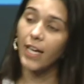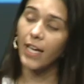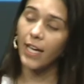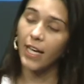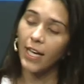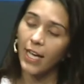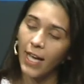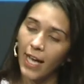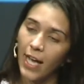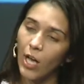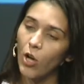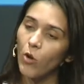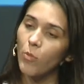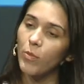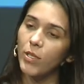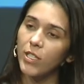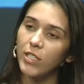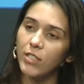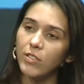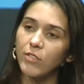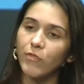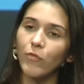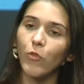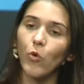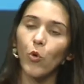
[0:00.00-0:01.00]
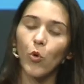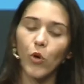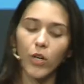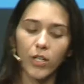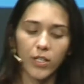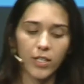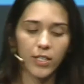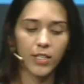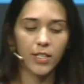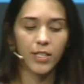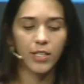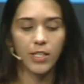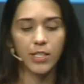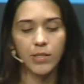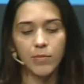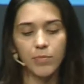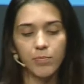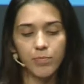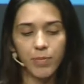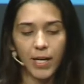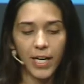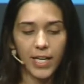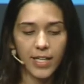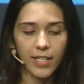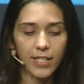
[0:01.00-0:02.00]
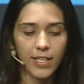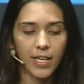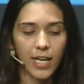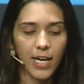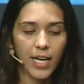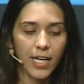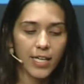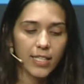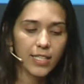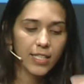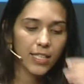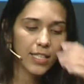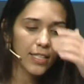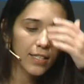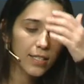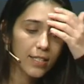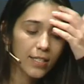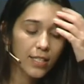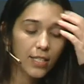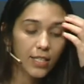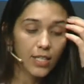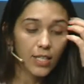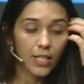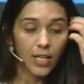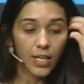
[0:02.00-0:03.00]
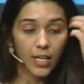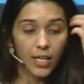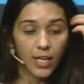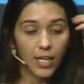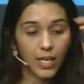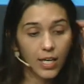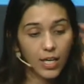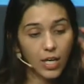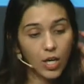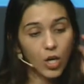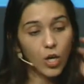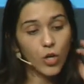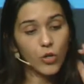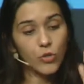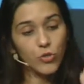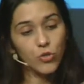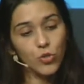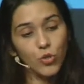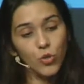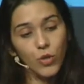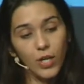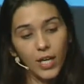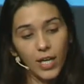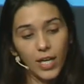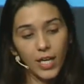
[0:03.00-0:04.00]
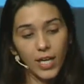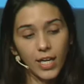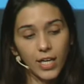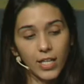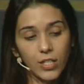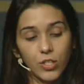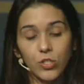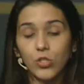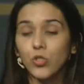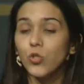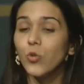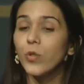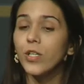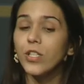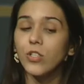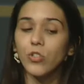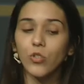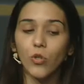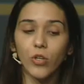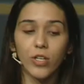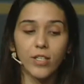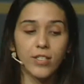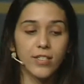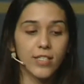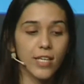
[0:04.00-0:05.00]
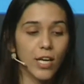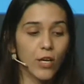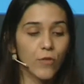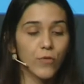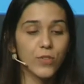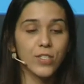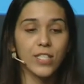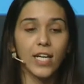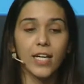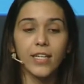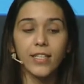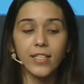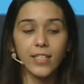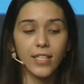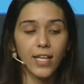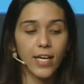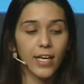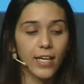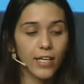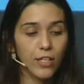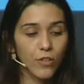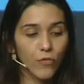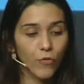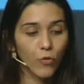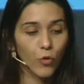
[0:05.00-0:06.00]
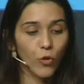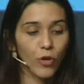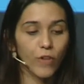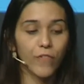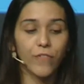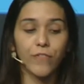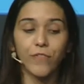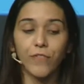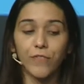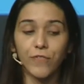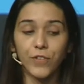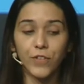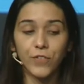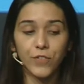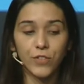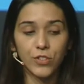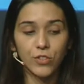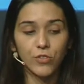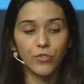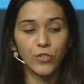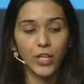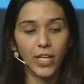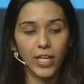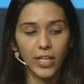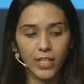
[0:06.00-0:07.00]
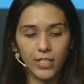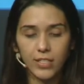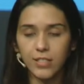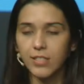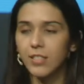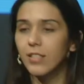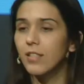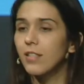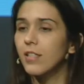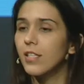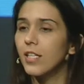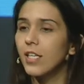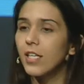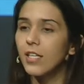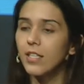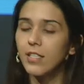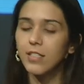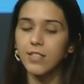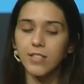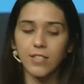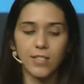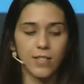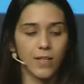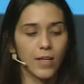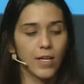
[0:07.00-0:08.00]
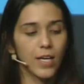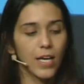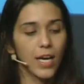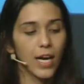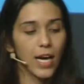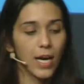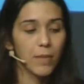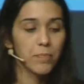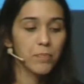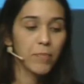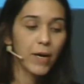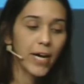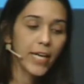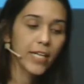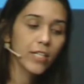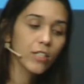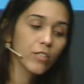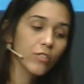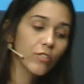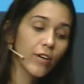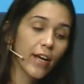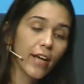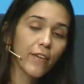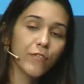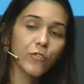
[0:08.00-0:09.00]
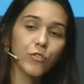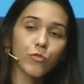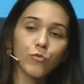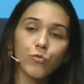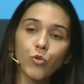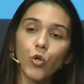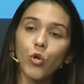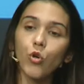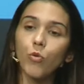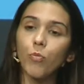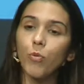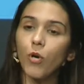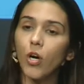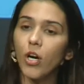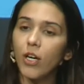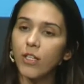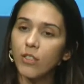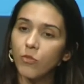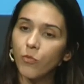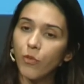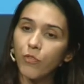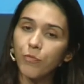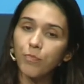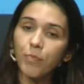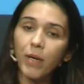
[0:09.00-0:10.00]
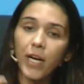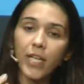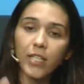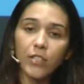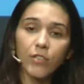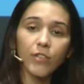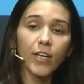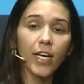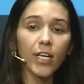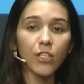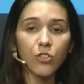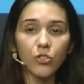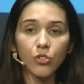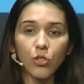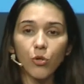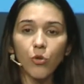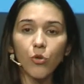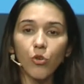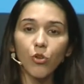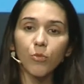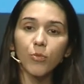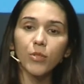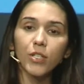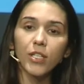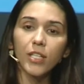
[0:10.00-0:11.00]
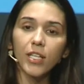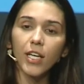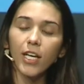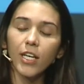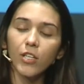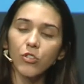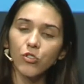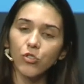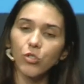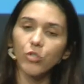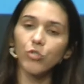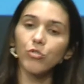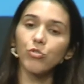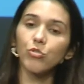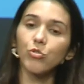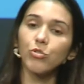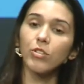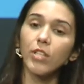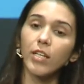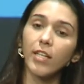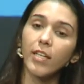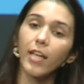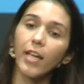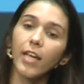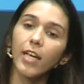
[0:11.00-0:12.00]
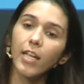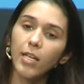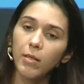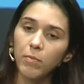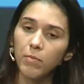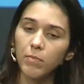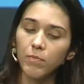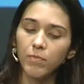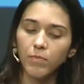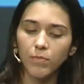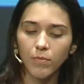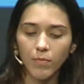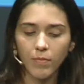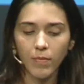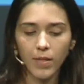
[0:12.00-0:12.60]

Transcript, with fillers: helmet for bike hiding. Uh, also, uh, do-it-yourself satellite for fifth grade kids, Minecraft robot with bidirectional communication to the game,